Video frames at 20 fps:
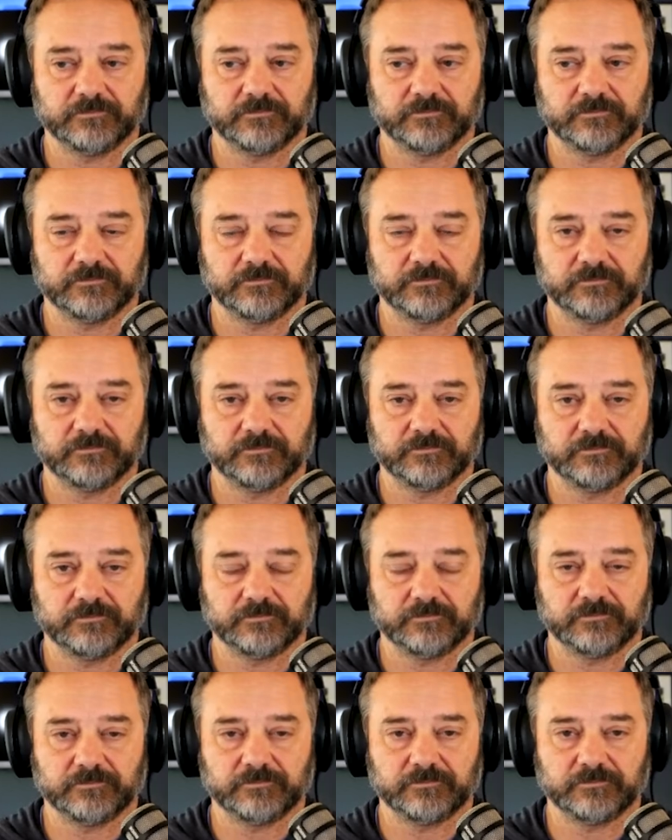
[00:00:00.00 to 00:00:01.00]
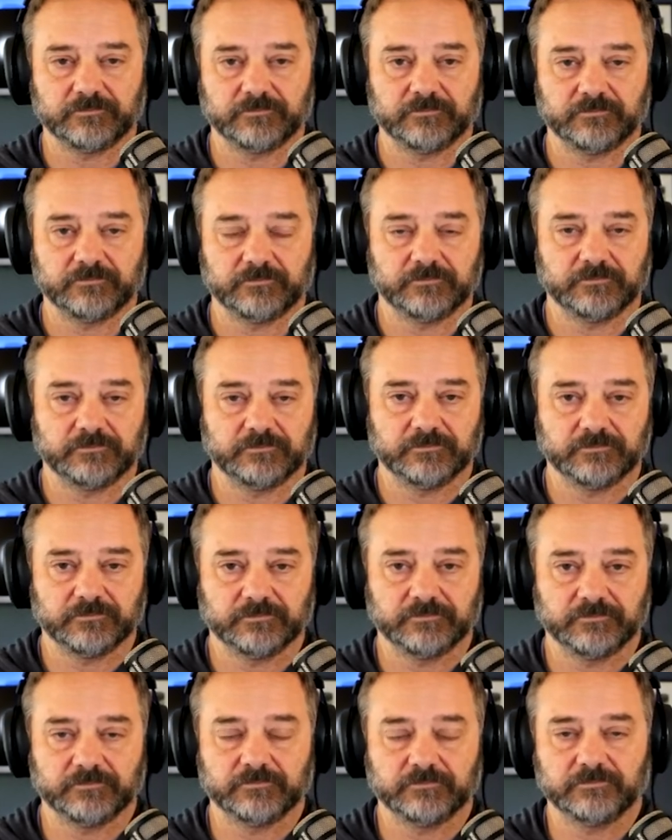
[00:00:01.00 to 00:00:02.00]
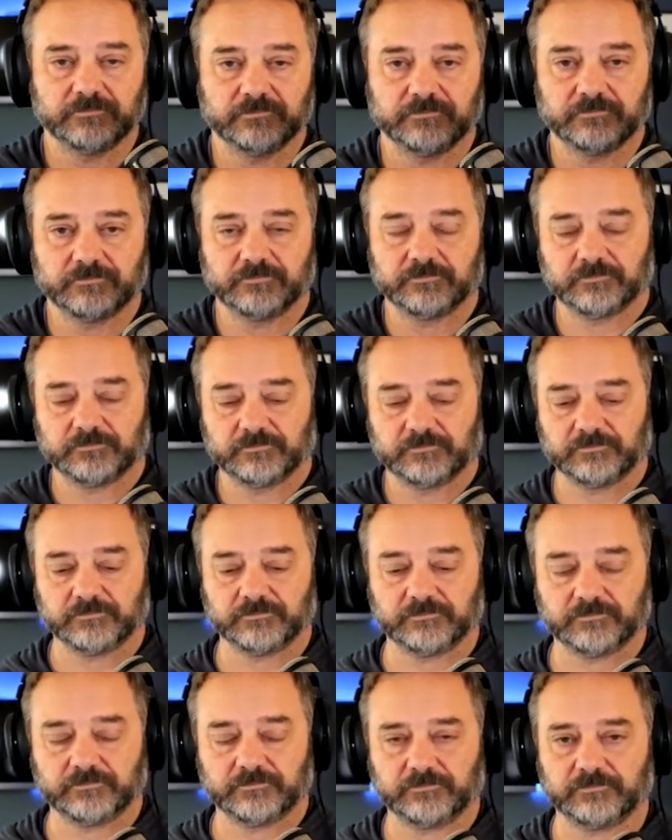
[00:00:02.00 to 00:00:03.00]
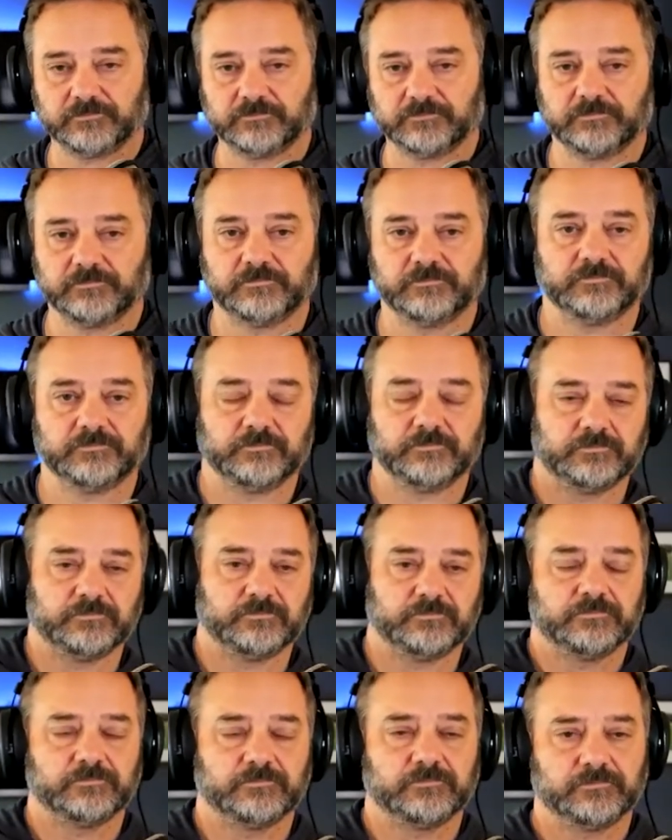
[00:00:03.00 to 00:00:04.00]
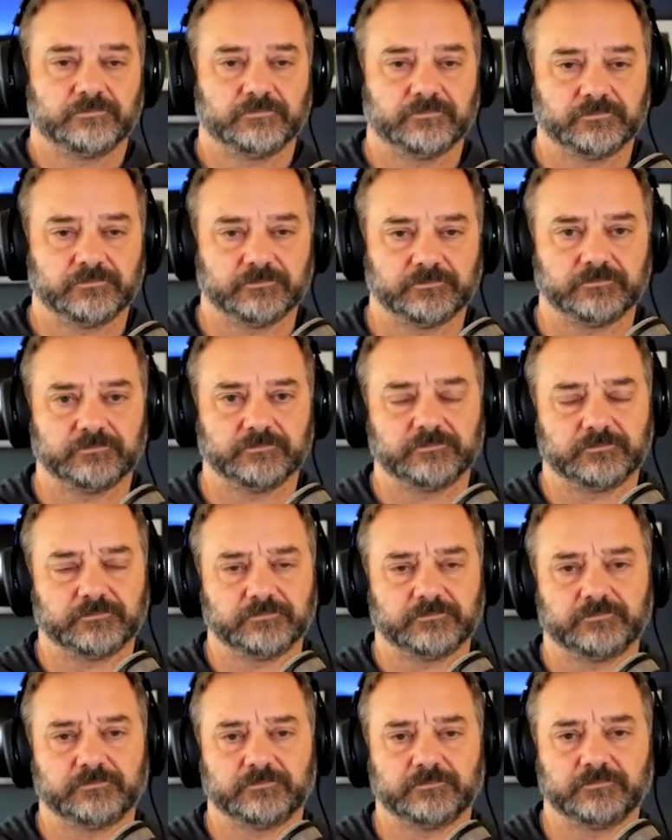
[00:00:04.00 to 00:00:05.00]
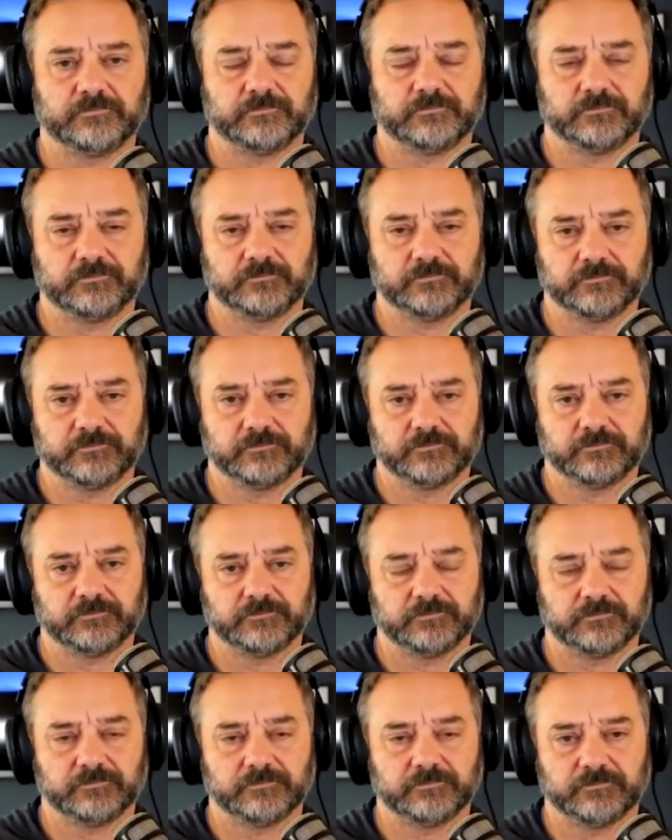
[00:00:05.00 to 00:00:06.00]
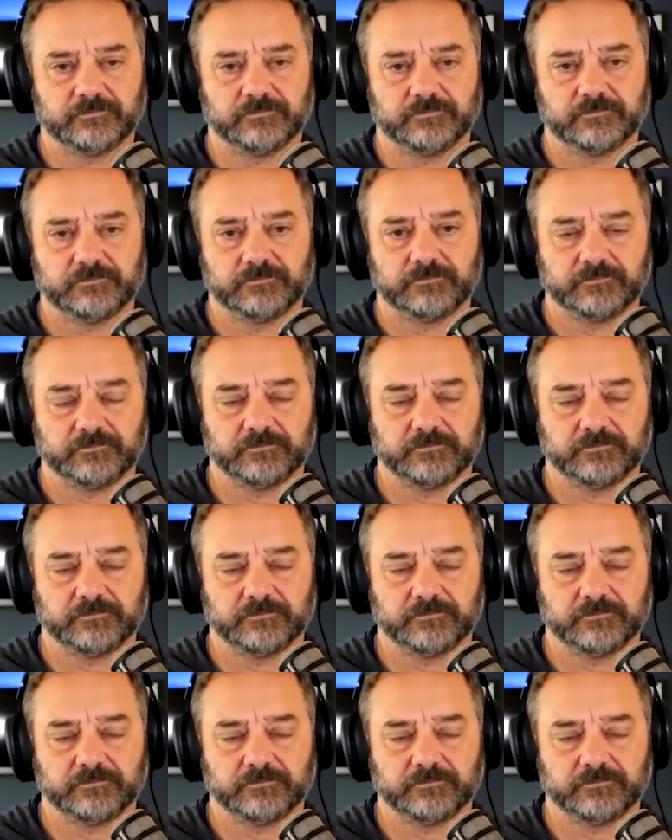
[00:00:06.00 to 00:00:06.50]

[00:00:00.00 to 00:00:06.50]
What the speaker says: This person isn't speaking.